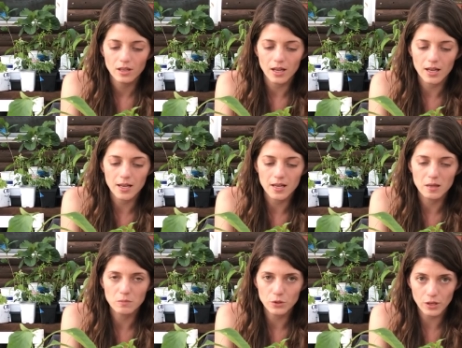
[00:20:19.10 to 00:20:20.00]

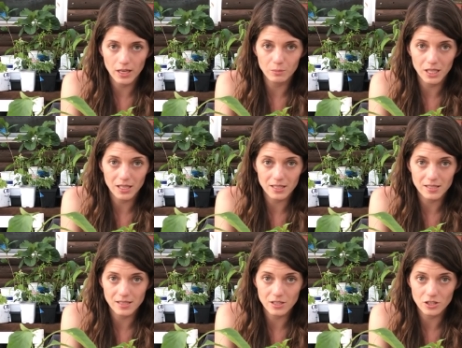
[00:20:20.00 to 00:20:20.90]
um, you got to make a
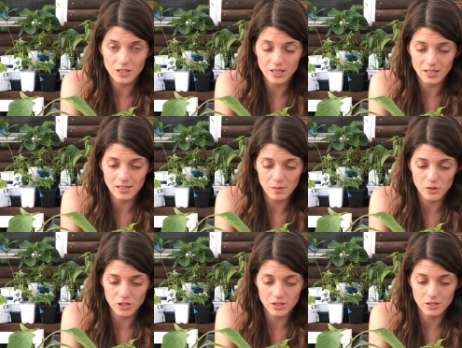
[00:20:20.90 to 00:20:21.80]
decision
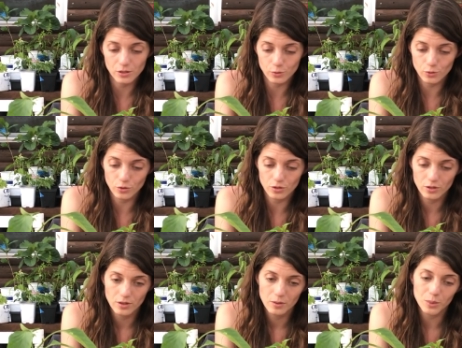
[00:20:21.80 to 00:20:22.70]
exceptions to the rule
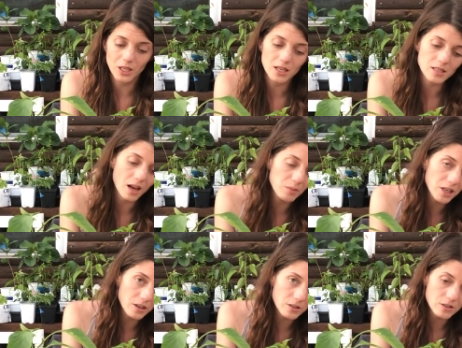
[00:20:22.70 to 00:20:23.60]
because
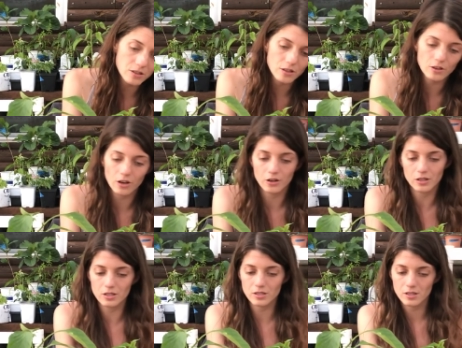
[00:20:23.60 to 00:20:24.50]
habaneros are slow
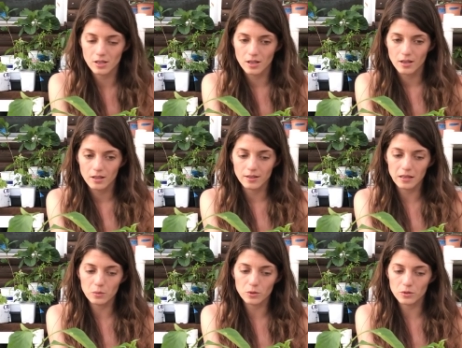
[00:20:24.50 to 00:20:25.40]
growers.
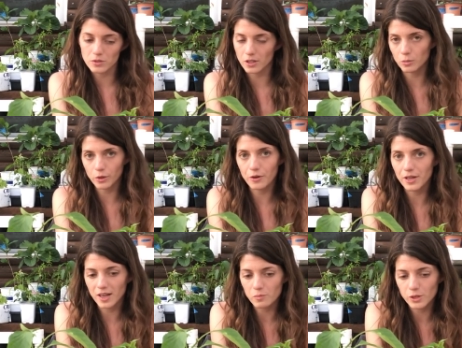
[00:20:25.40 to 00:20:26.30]
They will start
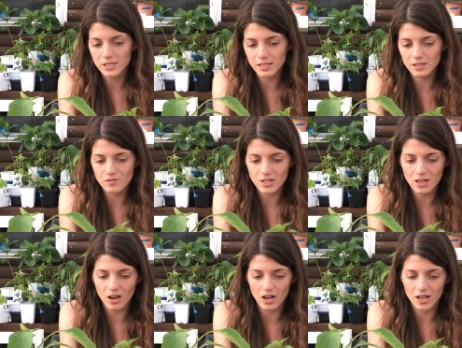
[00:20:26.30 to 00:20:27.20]
blowing up once it gets really
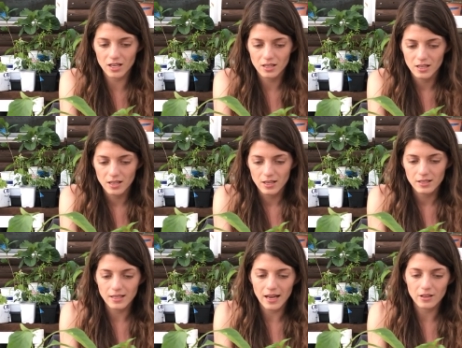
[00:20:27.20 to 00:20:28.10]
hot.
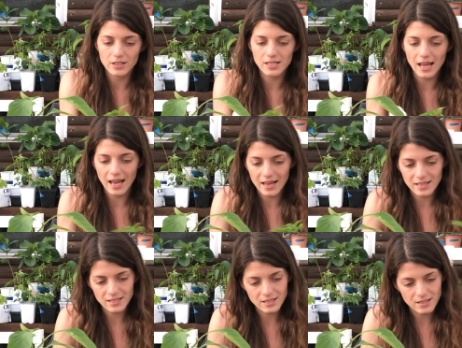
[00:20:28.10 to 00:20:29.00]
Now, this
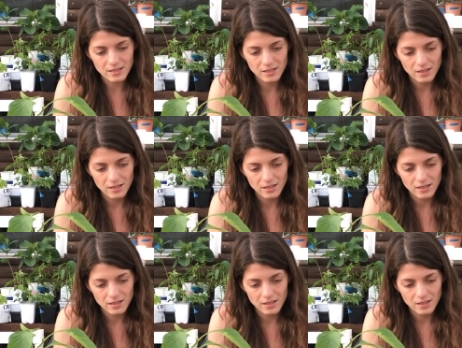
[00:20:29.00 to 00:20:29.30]
has